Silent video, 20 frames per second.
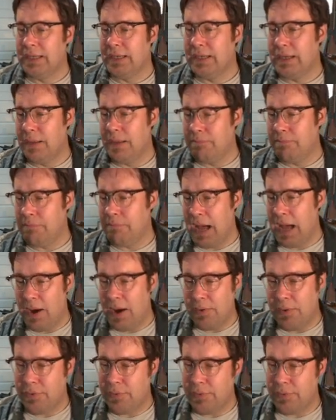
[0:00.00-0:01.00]
a
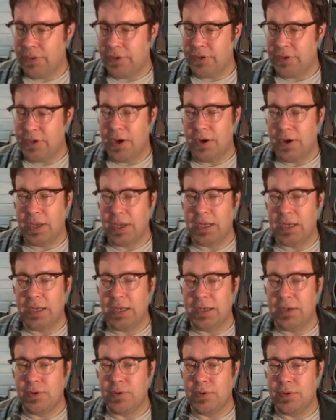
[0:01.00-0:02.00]
mouth with a tongue in
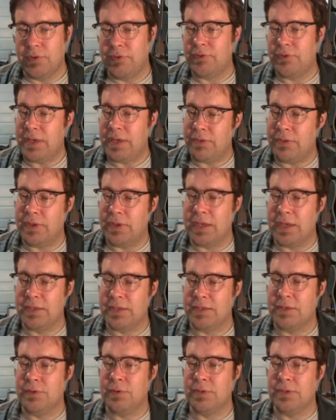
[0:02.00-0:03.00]
it. You could see things
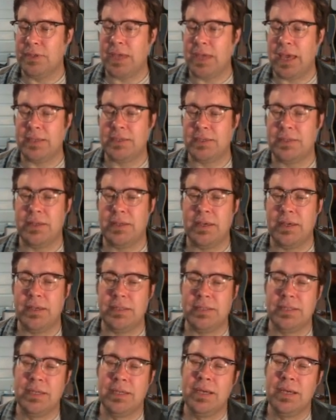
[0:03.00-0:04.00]
and you could taste
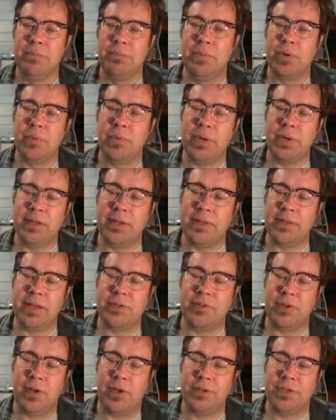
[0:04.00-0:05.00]
things, but really
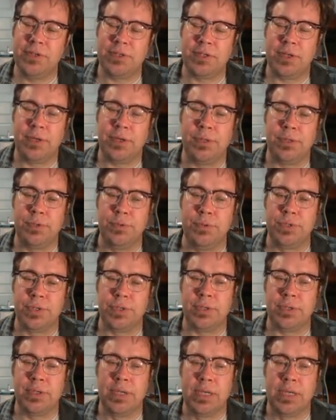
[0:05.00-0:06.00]
that's all just an
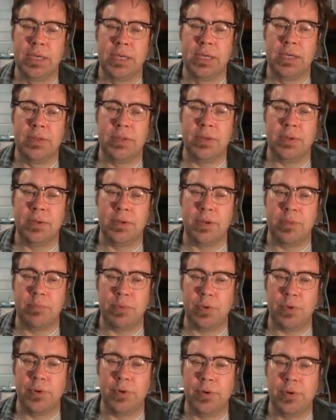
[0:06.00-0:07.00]
illusion. The
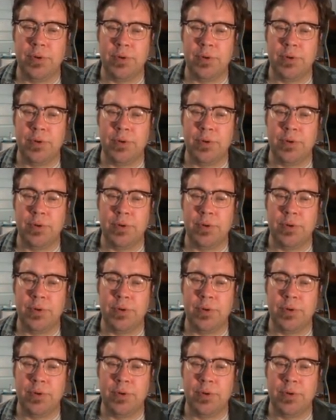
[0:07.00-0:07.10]
computer